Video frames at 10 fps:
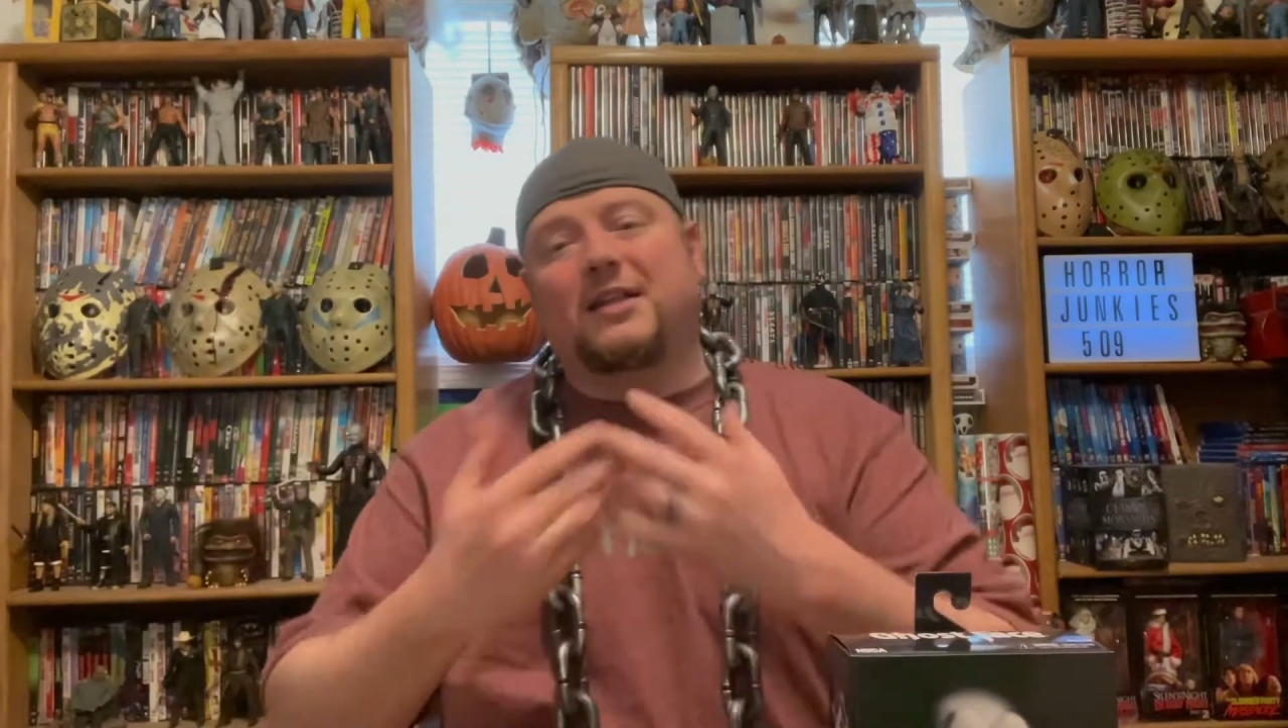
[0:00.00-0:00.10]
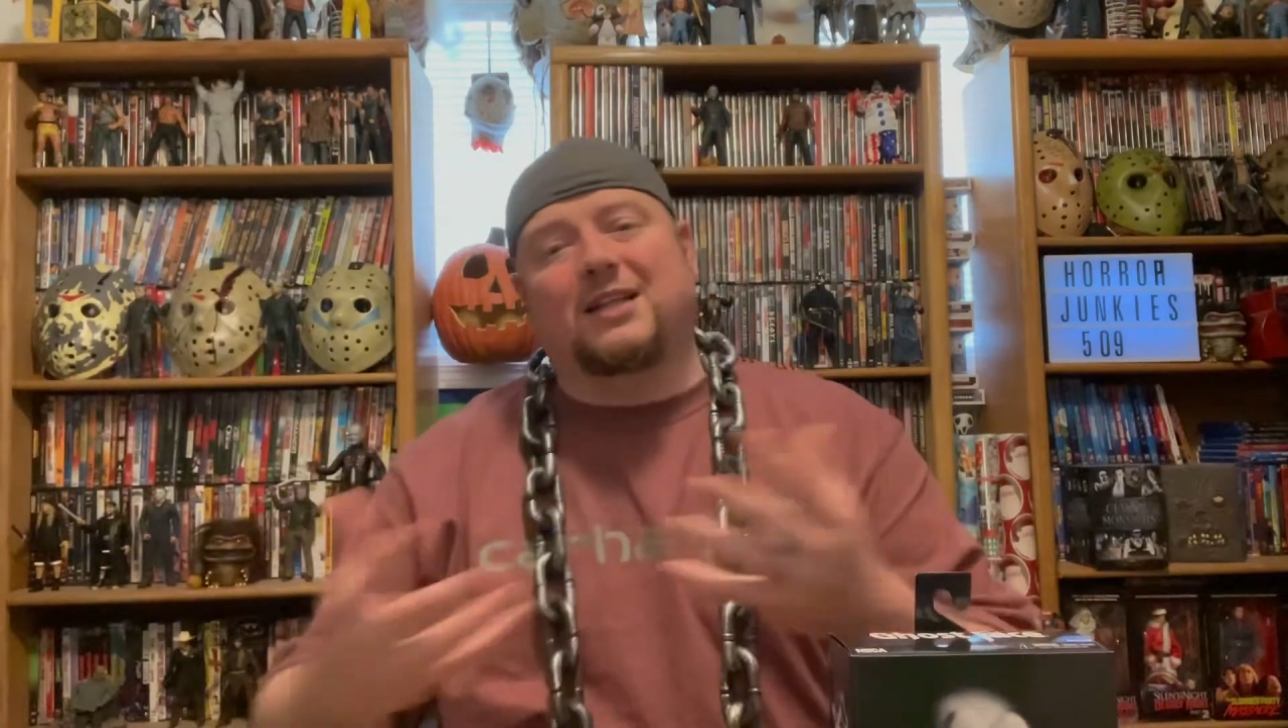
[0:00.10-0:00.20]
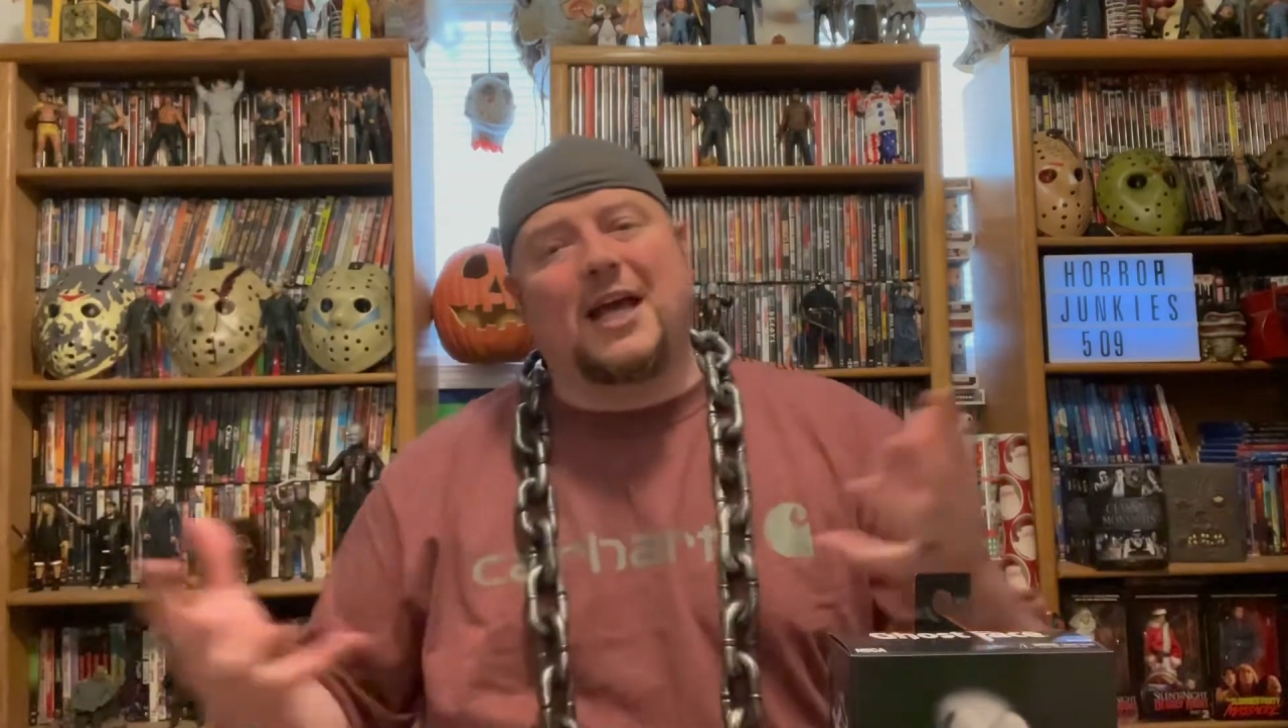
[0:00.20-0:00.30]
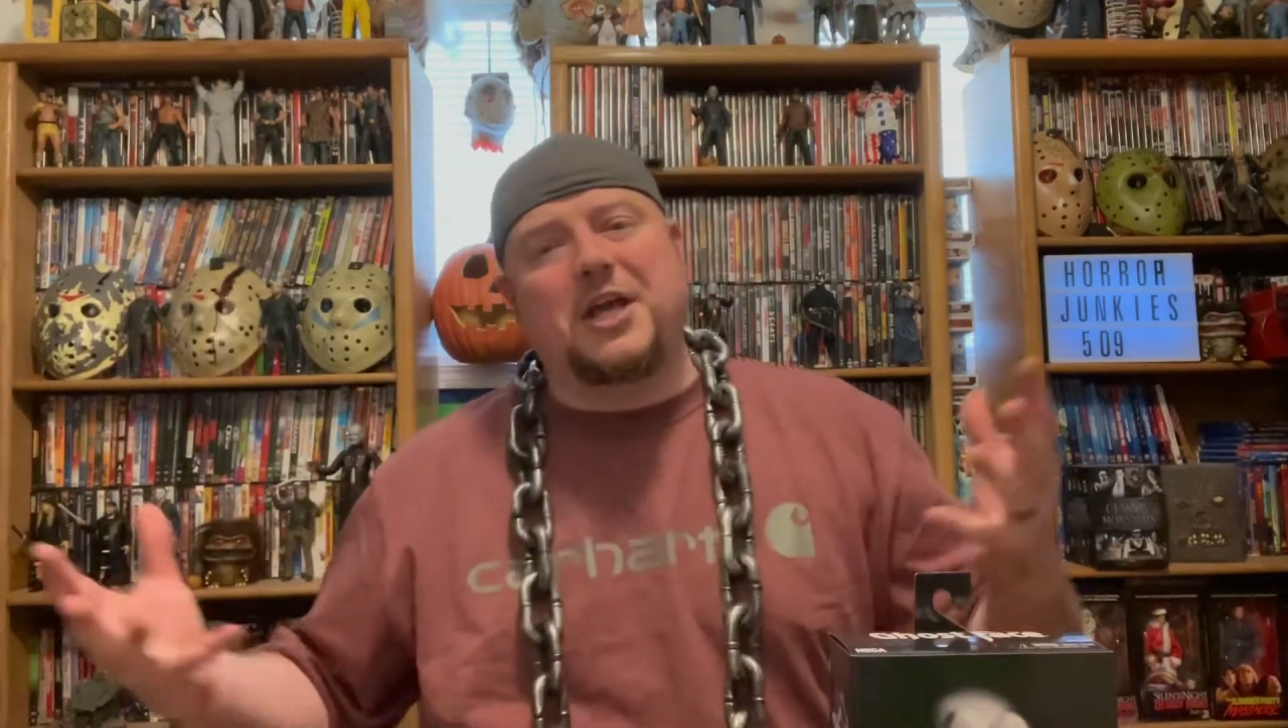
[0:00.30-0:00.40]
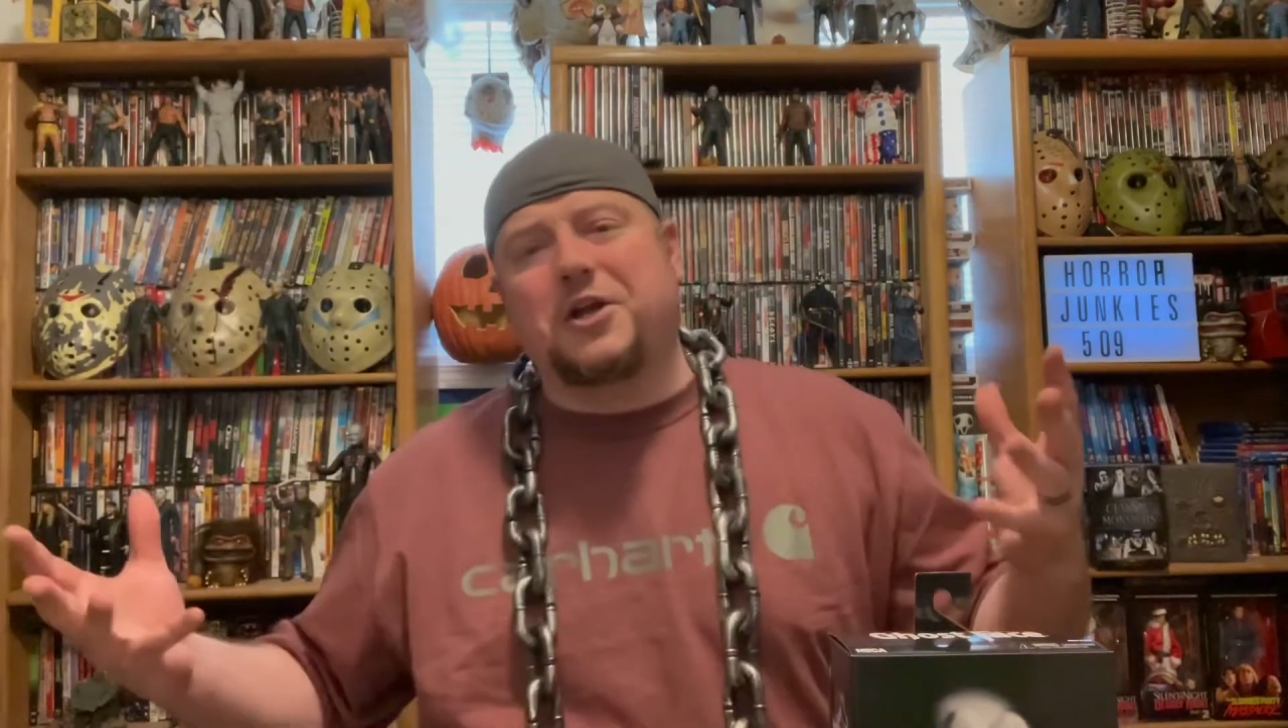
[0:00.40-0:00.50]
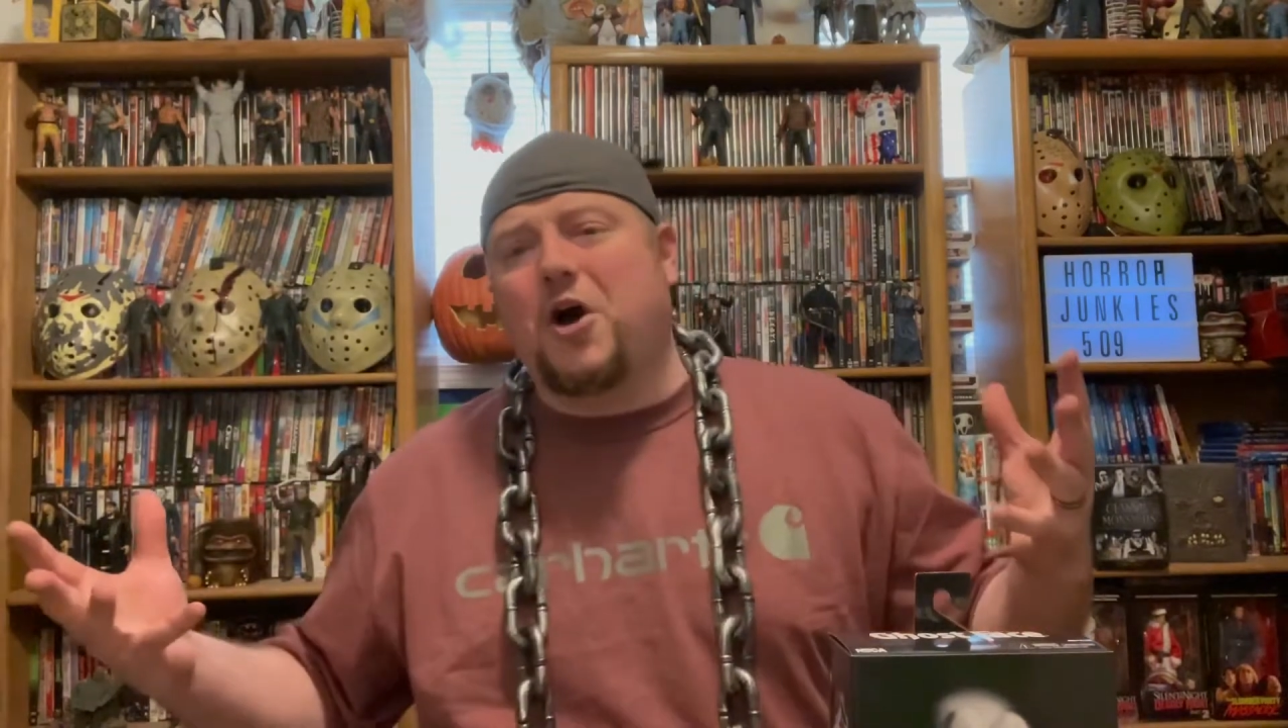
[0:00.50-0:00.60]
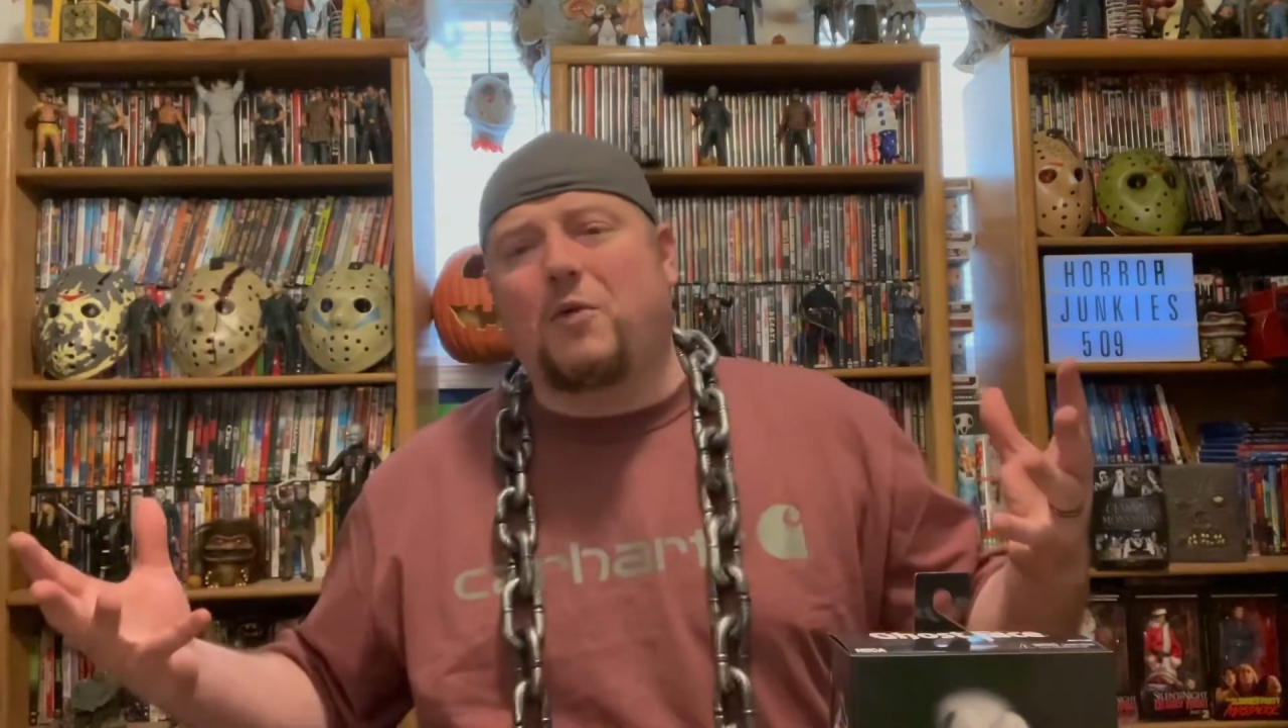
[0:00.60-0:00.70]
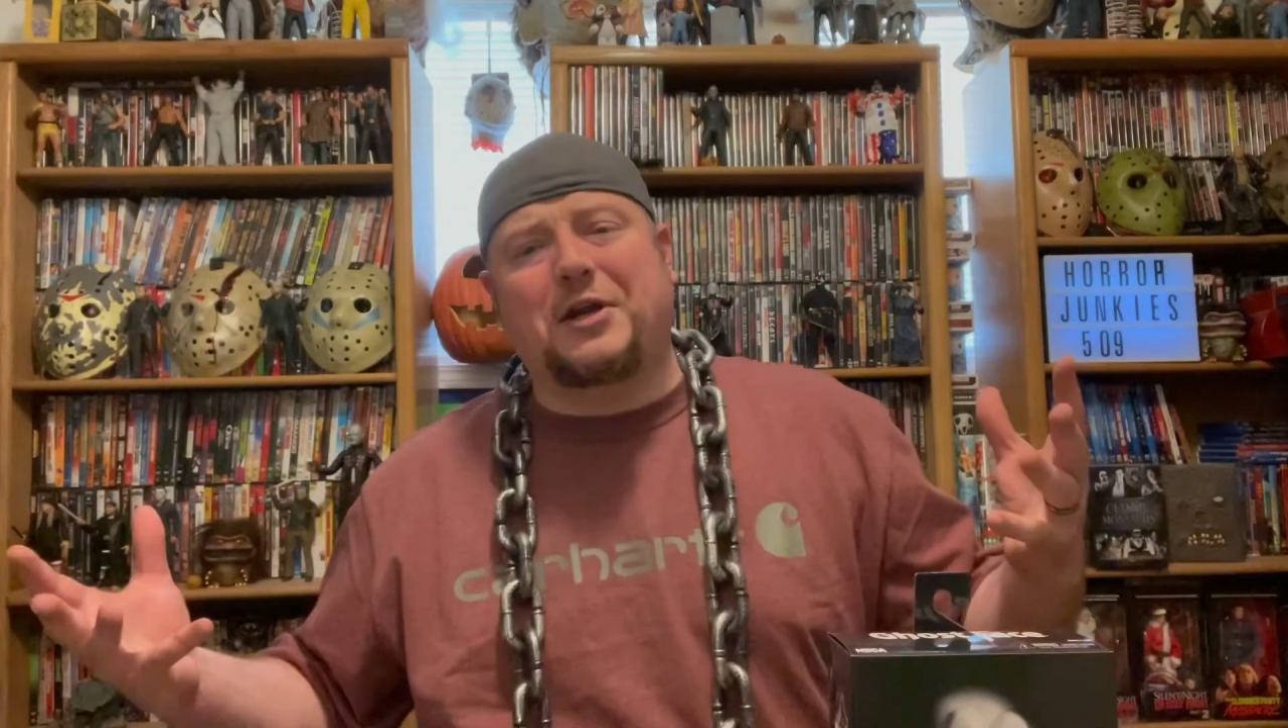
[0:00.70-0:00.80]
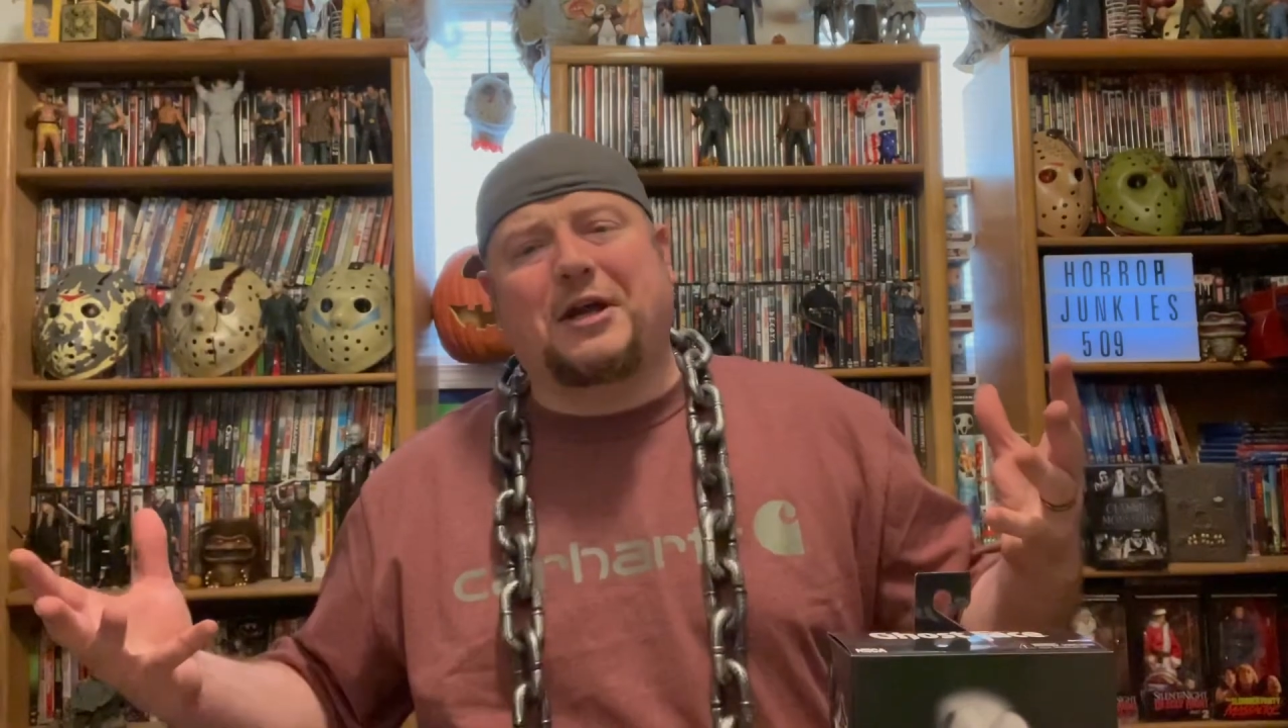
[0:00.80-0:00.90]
to let you know when